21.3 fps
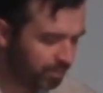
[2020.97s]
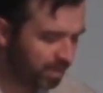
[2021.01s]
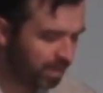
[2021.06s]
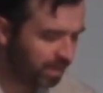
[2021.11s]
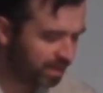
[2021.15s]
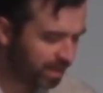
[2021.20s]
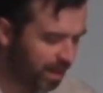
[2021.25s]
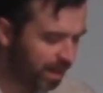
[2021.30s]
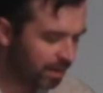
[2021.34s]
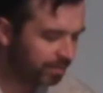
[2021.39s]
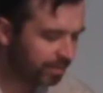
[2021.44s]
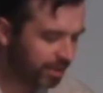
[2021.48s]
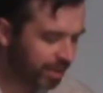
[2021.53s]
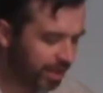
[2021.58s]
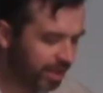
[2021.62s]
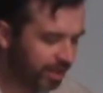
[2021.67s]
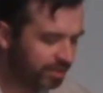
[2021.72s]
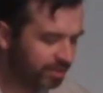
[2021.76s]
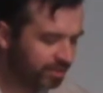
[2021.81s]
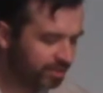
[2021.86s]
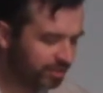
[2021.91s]
come
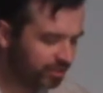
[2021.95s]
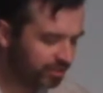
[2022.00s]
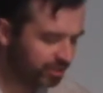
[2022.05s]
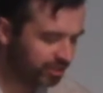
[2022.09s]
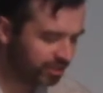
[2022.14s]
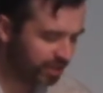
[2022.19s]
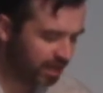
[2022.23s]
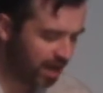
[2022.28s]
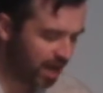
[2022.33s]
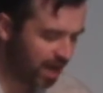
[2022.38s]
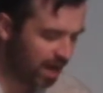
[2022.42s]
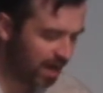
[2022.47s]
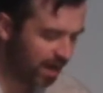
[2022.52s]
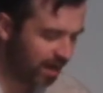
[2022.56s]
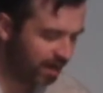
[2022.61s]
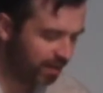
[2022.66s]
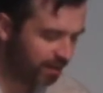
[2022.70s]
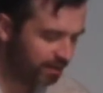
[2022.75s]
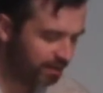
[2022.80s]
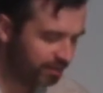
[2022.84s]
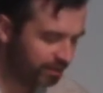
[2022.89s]
curse
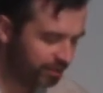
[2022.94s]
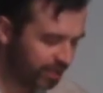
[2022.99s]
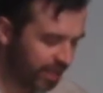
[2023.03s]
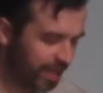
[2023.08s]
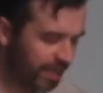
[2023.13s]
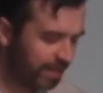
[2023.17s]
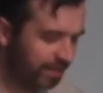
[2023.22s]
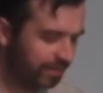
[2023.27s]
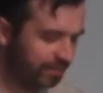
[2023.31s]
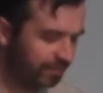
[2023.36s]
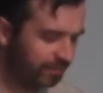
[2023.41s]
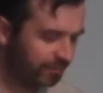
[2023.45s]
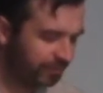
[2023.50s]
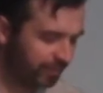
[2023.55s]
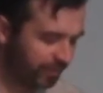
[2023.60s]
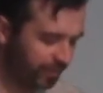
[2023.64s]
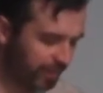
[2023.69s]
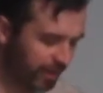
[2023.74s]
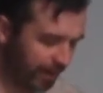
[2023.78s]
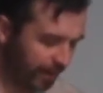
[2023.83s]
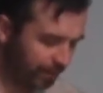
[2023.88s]
Jacob
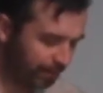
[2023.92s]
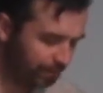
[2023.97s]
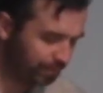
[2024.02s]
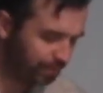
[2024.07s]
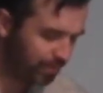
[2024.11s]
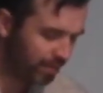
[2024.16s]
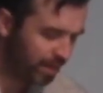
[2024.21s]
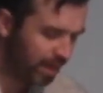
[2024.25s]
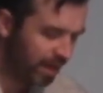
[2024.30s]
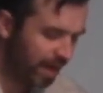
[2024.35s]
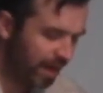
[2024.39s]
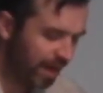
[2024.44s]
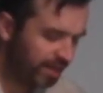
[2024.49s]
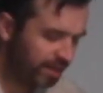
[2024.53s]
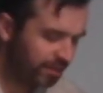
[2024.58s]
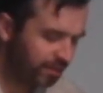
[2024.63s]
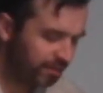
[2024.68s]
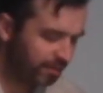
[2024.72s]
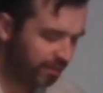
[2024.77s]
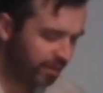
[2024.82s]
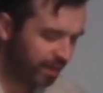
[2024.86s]
for me,
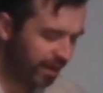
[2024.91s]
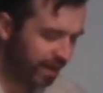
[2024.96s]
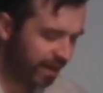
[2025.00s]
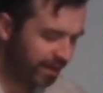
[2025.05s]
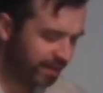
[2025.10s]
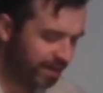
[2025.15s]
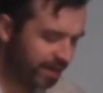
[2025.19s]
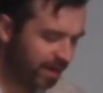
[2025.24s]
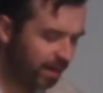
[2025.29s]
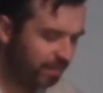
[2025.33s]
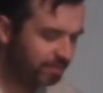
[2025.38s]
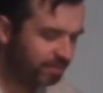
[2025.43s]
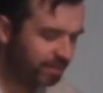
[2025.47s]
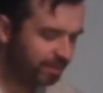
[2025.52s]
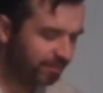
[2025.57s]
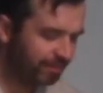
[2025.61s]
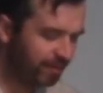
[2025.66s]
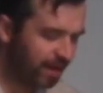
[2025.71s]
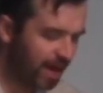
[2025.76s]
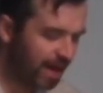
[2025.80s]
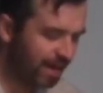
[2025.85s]
and come
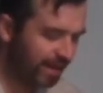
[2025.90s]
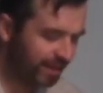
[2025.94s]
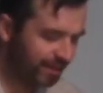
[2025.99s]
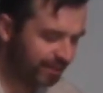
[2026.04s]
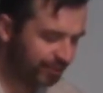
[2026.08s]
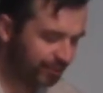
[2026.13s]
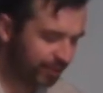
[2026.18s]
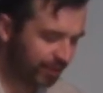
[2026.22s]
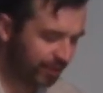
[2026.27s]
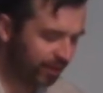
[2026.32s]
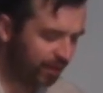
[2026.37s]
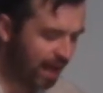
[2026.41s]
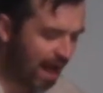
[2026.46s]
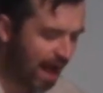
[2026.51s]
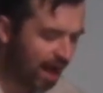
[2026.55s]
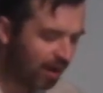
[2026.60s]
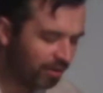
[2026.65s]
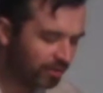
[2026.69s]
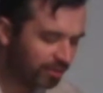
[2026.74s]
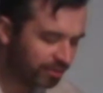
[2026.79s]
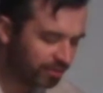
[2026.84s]
defy Israel.
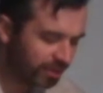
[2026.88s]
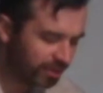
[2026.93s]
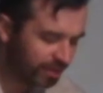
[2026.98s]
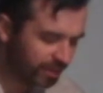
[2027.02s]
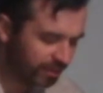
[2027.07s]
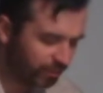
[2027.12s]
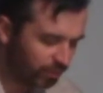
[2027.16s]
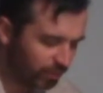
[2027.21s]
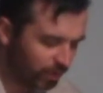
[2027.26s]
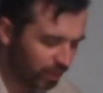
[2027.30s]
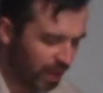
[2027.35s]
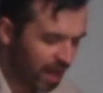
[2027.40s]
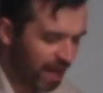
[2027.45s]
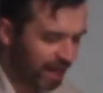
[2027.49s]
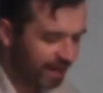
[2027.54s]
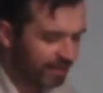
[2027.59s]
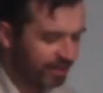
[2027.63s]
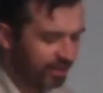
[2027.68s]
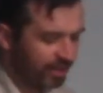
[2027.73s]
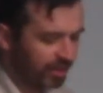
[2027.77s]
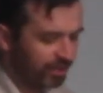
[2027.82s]
How will I
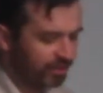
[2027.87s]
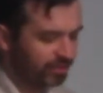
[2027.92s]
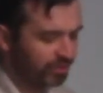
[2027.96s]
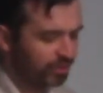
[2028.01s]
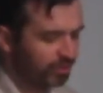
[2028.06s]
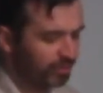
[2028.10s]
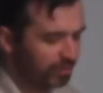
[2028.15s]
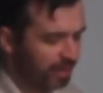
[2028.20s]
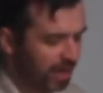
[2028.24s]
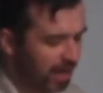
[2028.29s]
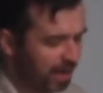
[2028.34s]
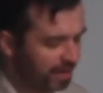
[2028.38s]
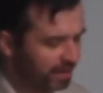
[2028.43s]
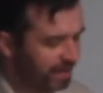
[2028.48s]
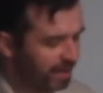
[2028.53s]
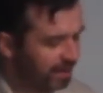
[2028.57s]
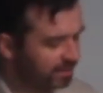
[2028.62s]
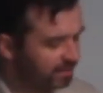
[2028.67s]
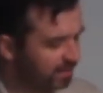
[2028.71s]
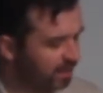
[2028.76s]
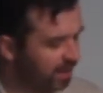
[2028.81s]
curse whom God
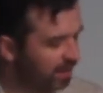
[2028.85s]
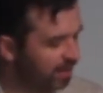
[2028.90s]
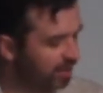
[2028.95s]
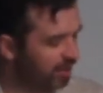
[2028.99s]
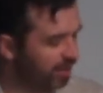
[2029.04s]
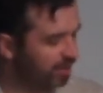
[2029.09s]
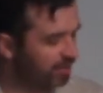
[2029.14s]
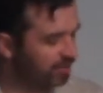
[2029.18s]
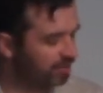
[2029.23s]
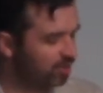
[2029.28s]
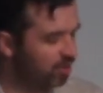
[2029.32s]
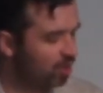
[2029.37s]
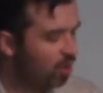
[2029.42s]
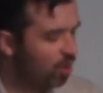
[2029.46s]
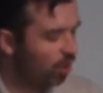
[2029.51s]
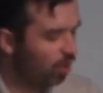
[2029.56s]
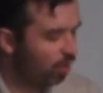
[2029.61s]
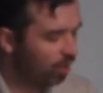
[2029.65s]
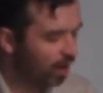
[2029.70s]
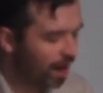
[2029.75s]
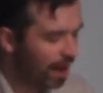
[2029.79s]
has not cursed?
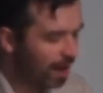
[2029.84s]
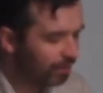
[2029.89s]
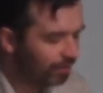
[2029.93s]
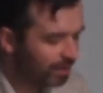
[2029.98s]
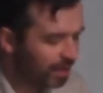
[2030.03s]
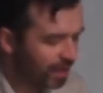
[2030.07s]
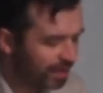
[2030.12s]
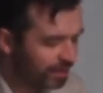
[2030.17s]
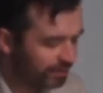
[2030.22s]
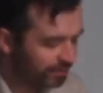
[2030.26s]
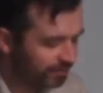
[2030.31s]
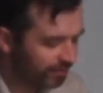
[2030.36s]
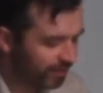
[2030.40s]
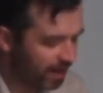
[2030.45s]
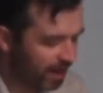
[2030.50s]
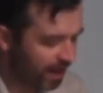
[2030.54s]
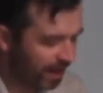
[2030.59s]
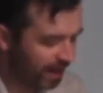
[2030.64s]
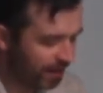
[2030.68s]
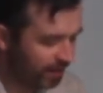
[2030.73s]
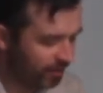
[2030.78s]
Or how will I
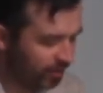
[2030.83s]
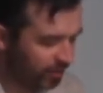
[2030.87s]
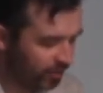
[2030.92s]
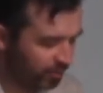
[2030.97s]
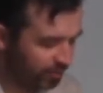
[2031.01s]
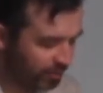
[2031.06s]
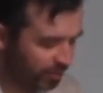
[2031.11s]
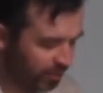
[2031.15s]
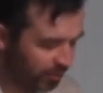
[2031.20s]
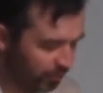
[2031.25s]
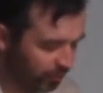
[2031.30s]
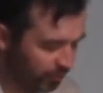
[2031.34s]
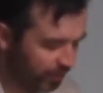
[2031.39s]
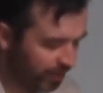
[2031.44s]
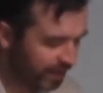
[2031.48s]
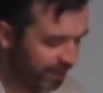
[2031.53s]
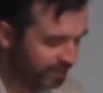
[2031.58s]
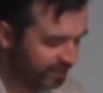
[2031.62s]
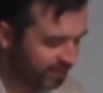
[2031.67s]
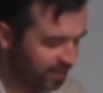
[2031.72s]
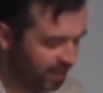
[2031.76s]
defy whom the Lord
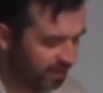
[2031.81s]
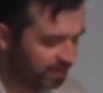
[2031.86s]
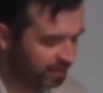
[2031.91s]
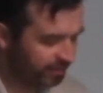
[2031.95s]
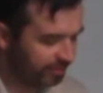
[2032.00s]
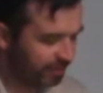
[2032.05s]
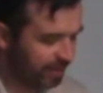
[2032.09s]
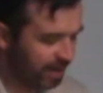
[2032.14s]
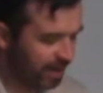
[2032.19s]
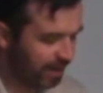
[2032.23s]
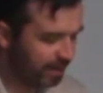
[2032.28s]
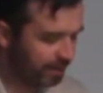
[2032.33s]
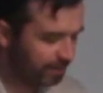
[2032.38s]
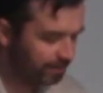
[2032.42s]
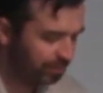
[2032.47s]
has not defied?